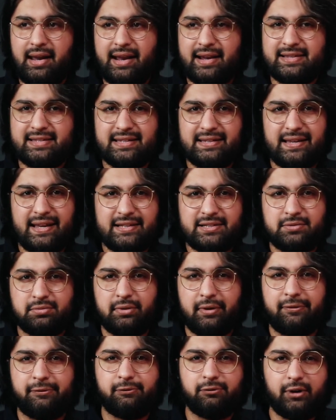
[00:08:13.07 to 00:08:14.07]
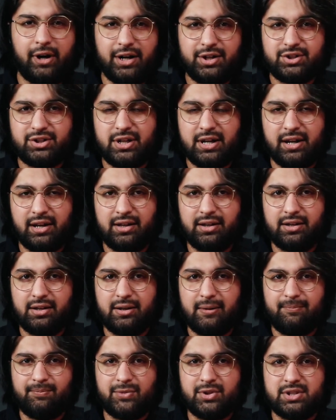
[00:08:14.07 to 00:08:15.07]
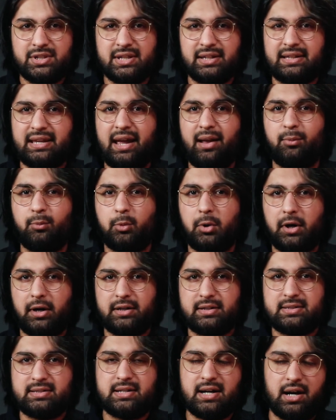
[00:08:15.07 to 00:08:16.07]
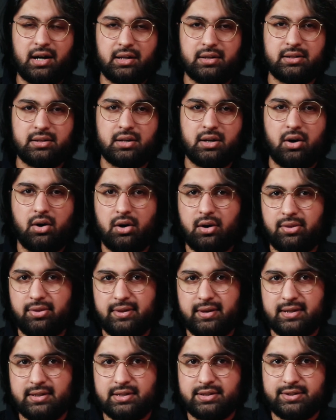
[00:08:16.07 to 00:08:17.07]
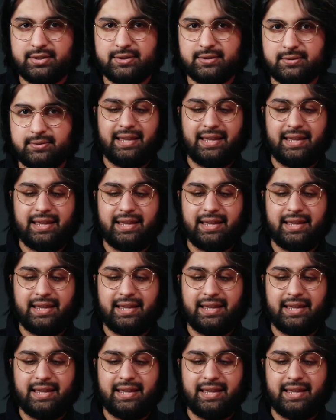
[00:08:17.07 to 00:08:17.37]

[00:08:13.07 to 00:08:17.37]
it's refreshing to get work done on this.